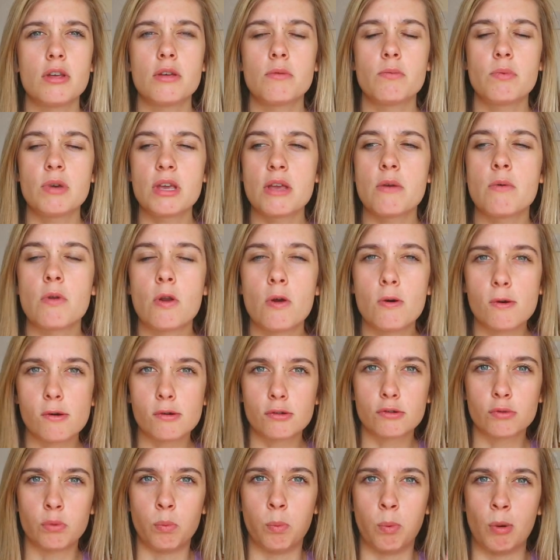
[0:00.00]
We
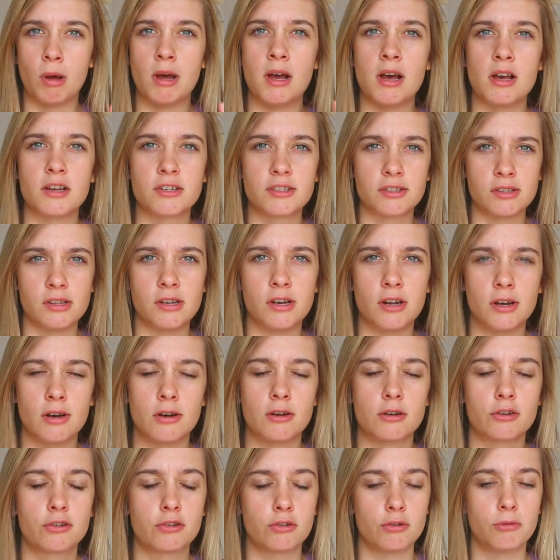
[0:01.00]
looked worse than
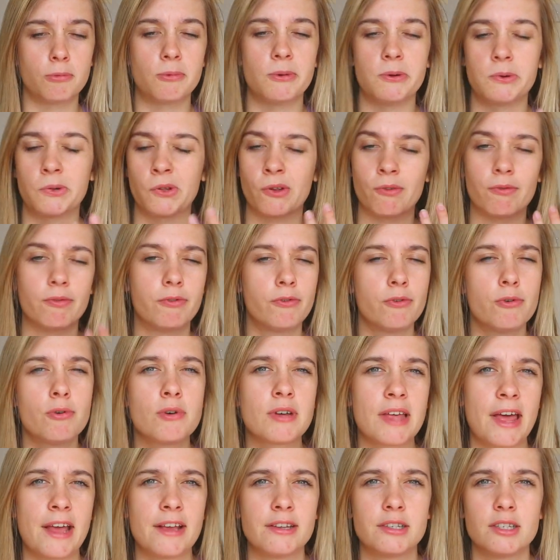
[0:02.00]
Arsenal. We'd gone
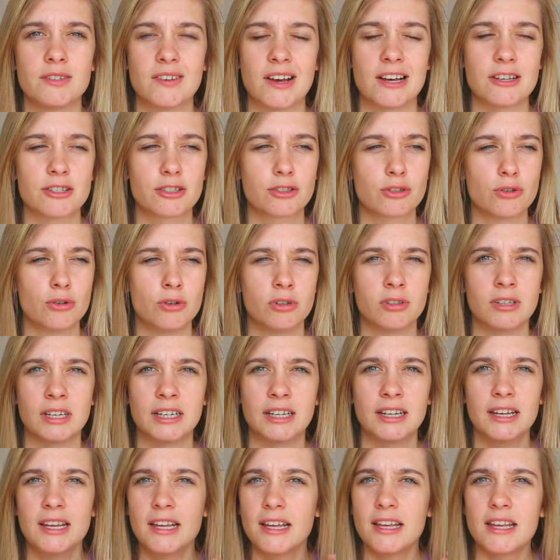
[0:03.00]
4 games without
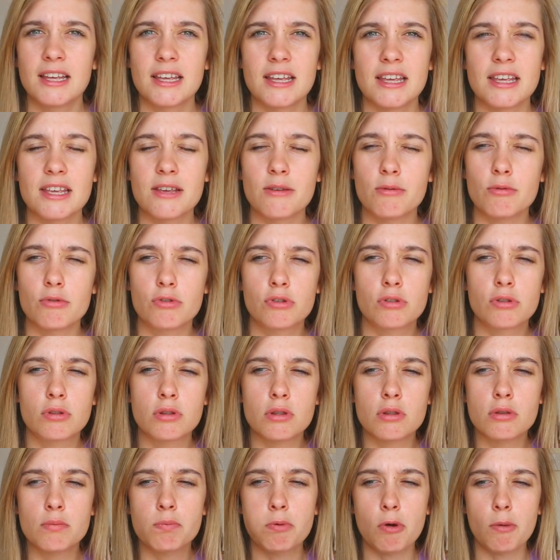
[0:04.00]
scoring. It was
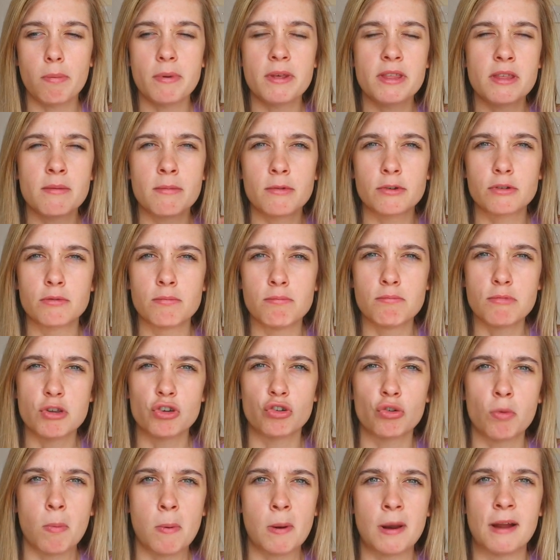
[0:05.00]
probably the most
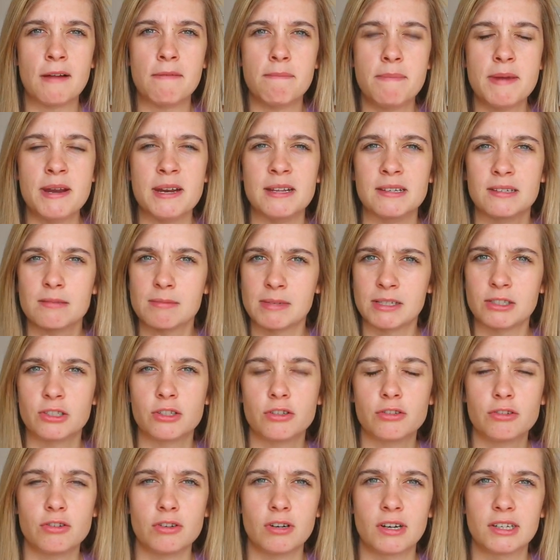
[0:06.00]
miserable I've been as a
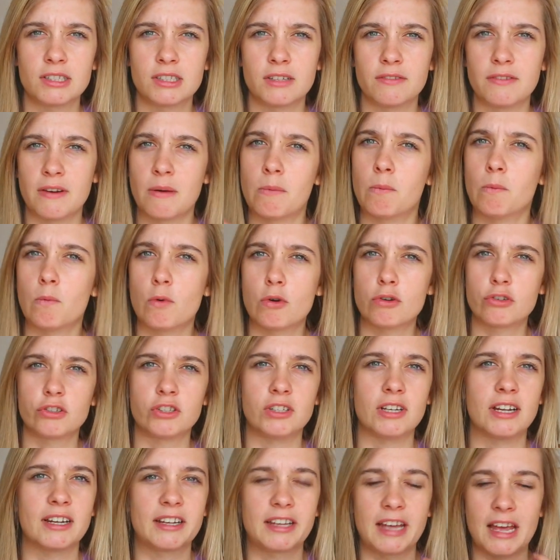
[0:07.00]
Manchester United fan
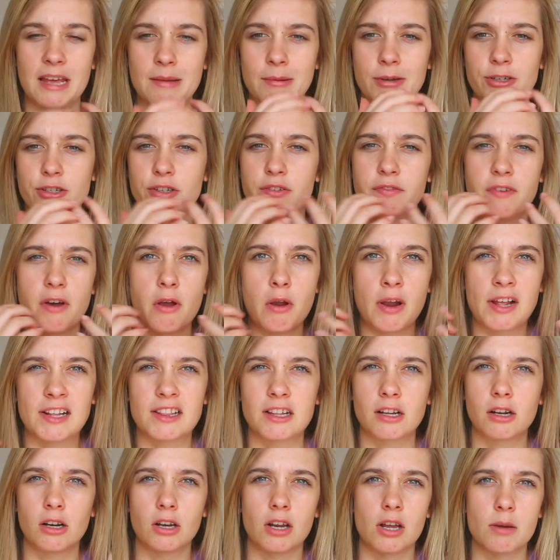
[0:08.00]
watching that game. I just felt
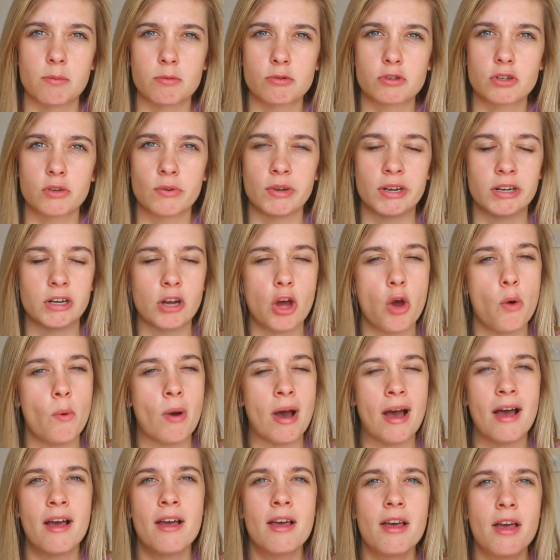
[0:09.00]
like the club was going
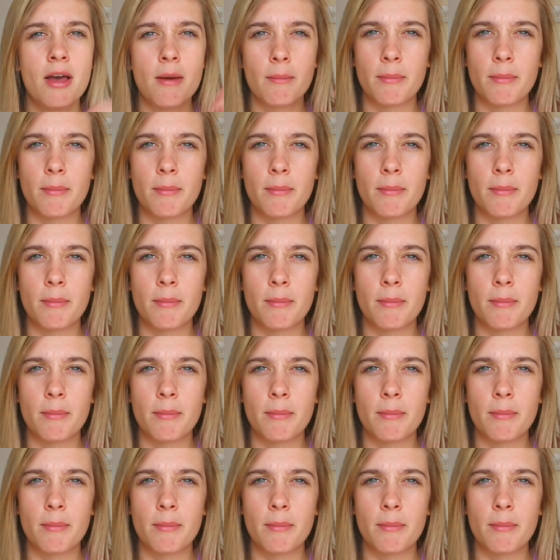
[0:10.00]
nowhere.